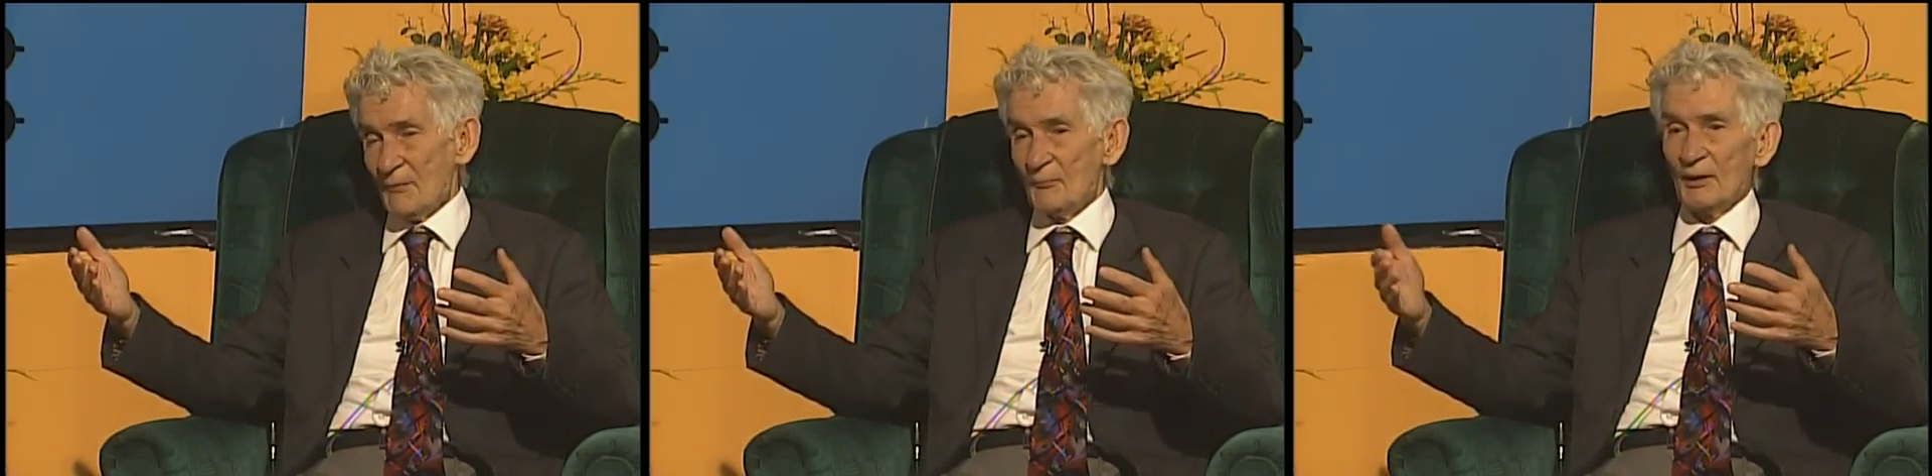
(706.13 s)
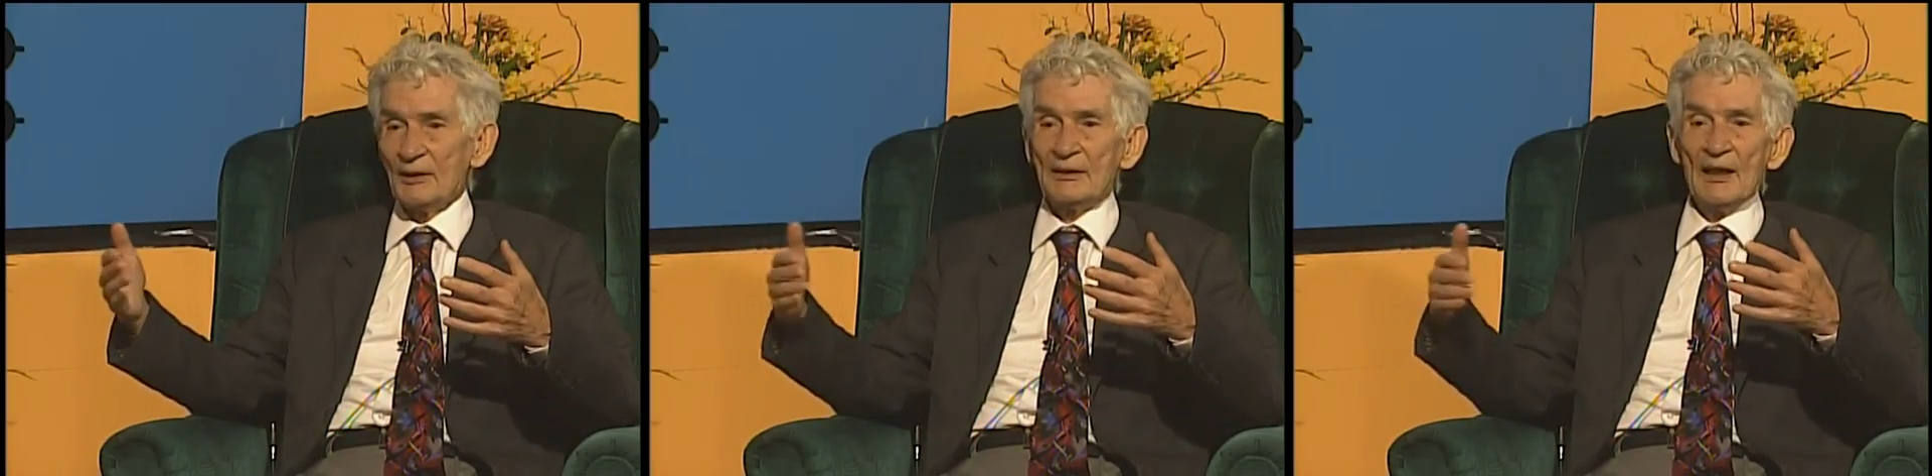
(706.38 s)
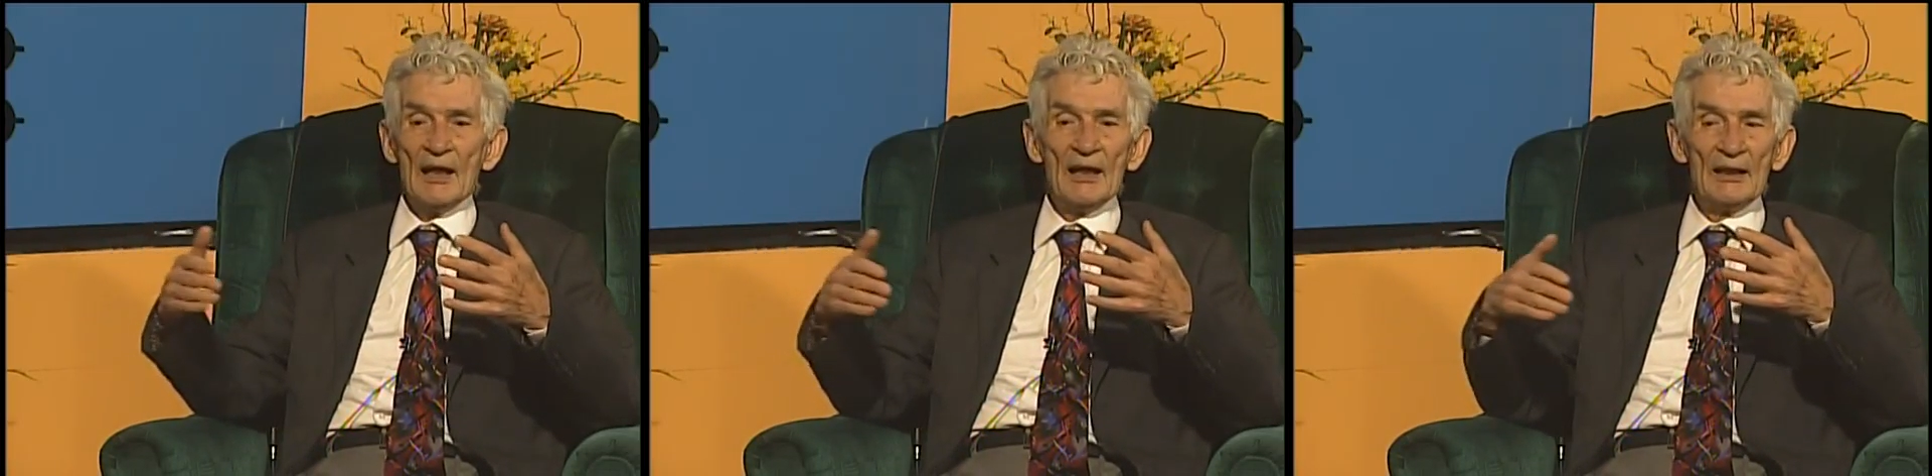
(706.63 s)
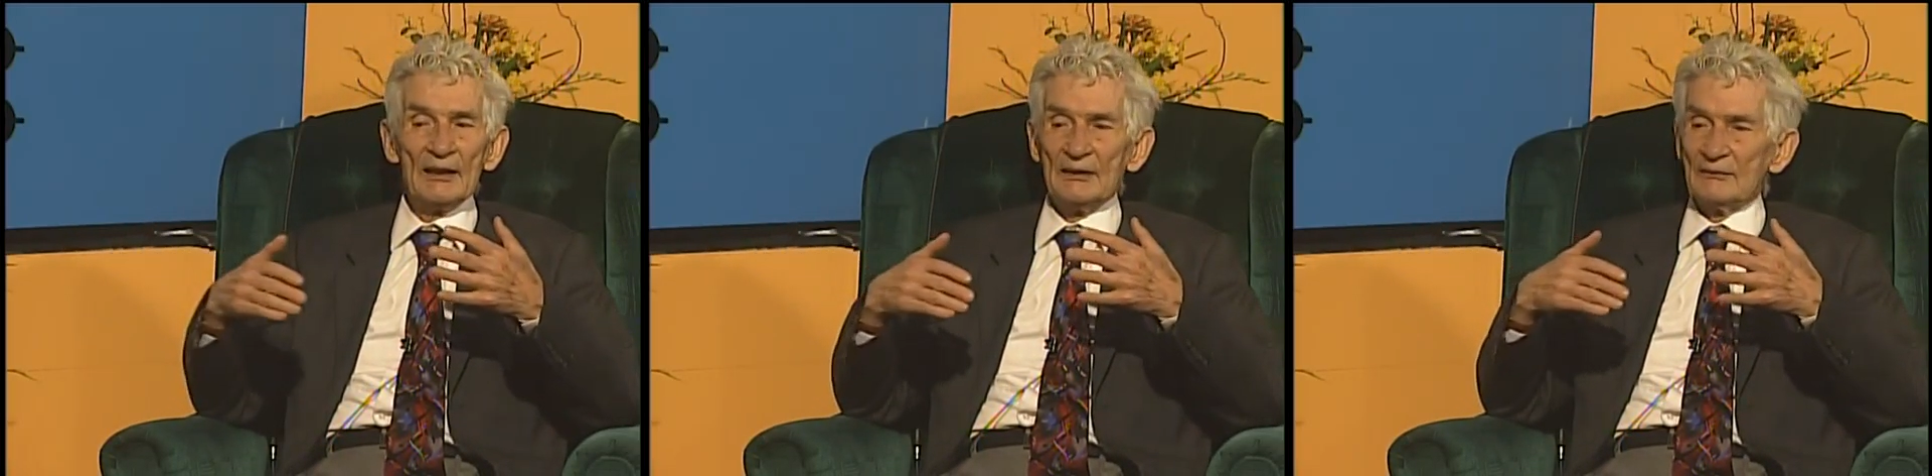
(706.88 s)
But
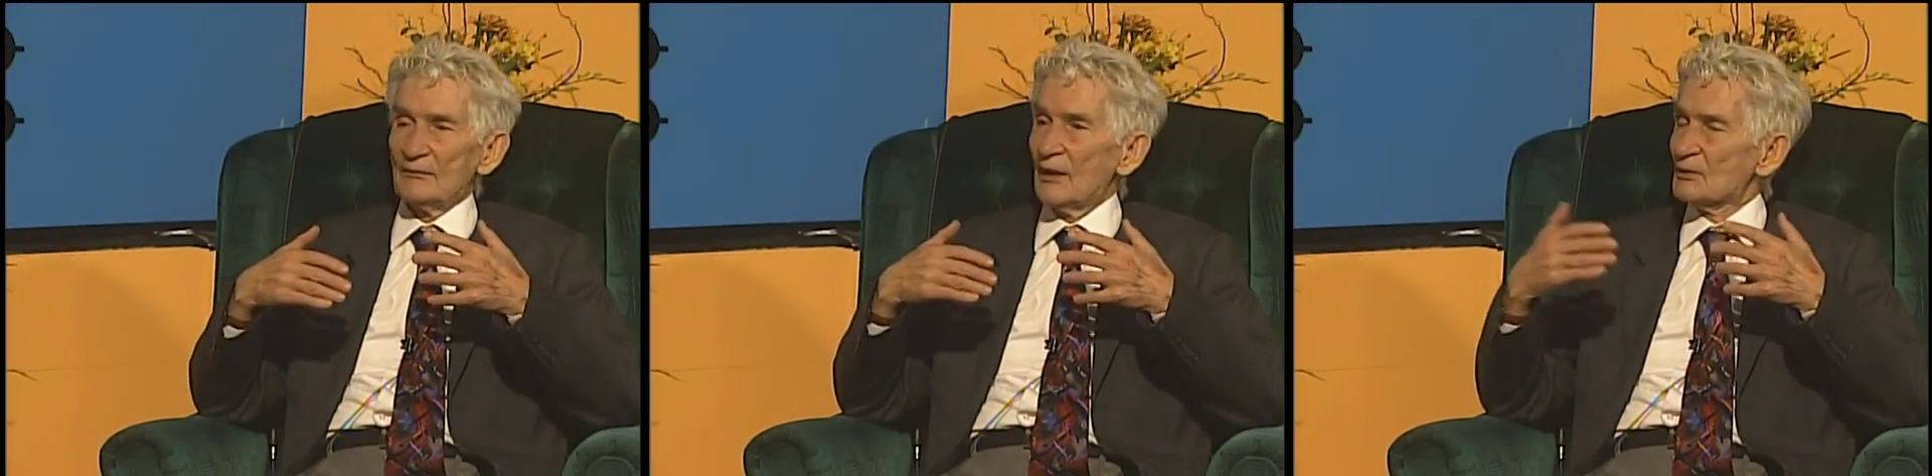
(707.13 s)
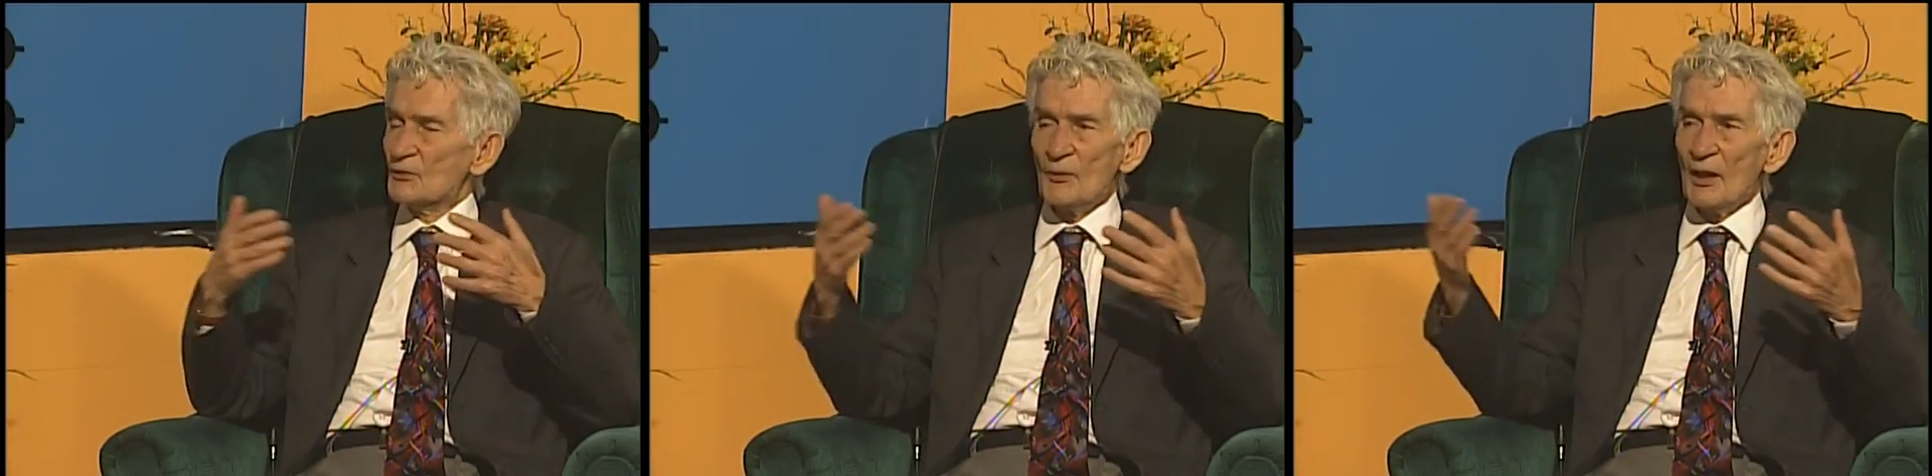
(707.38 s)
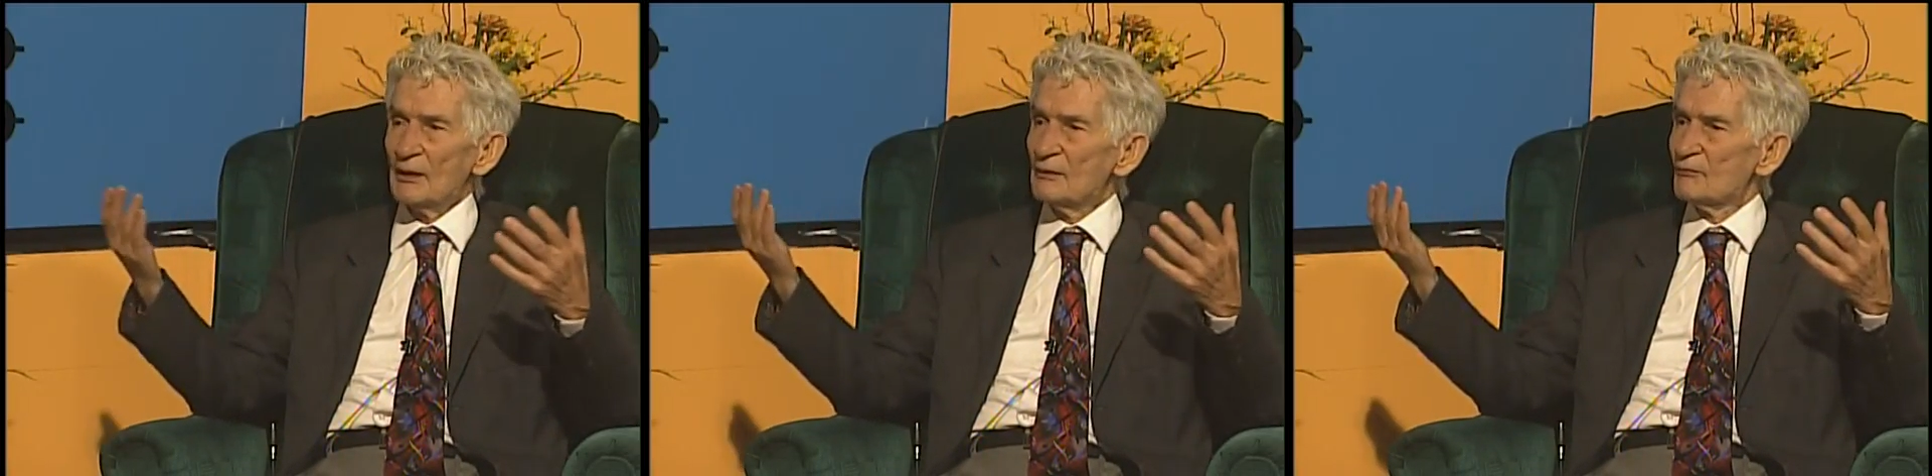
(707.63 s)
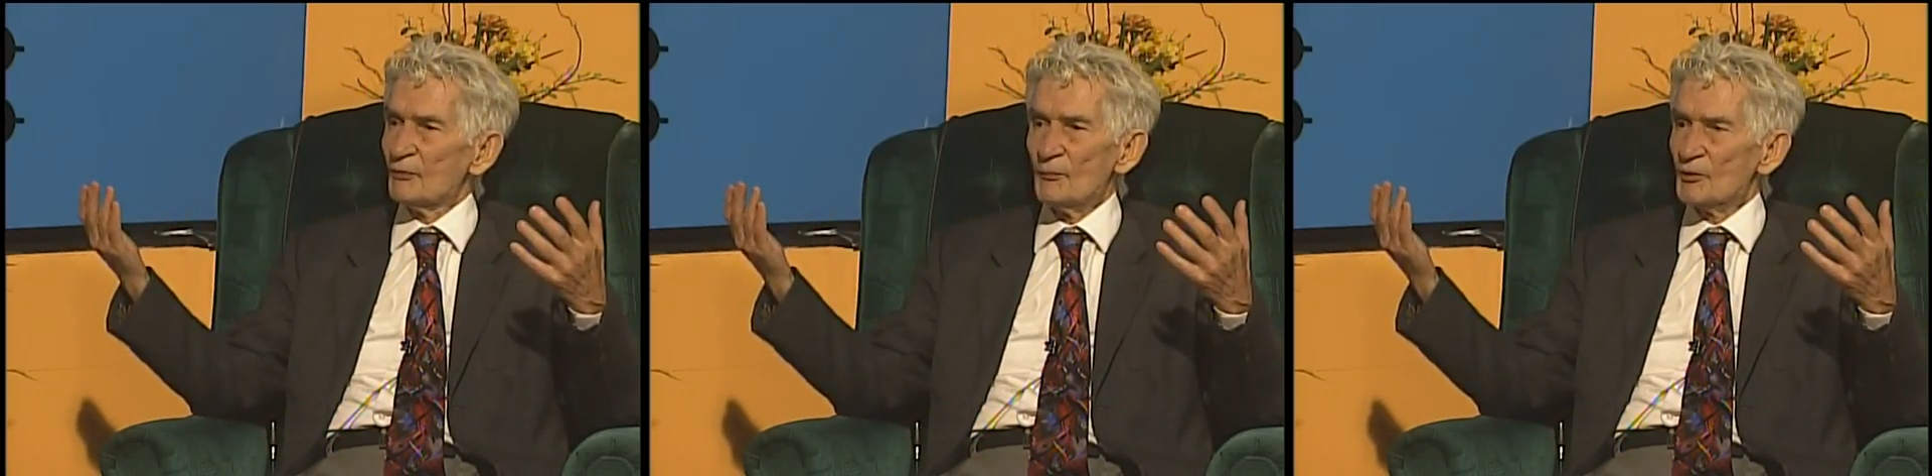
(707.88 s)
that's the way I
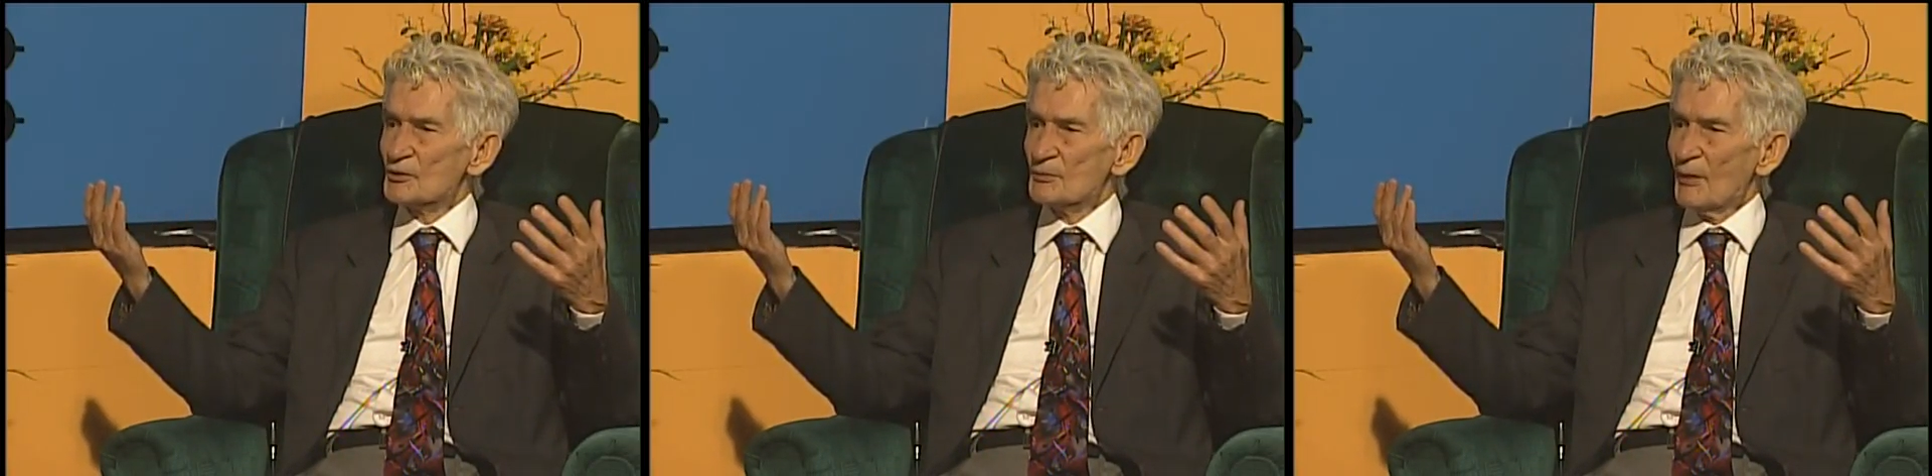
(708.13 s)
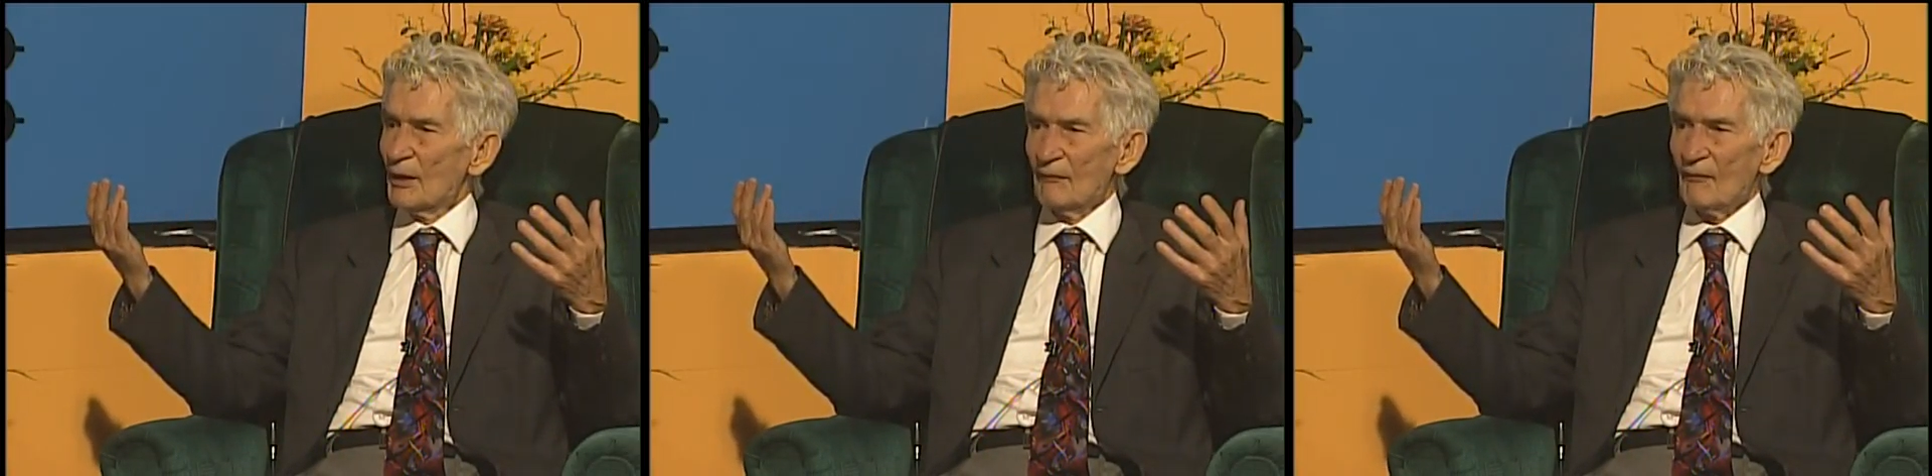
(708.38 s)
lived for most of my life.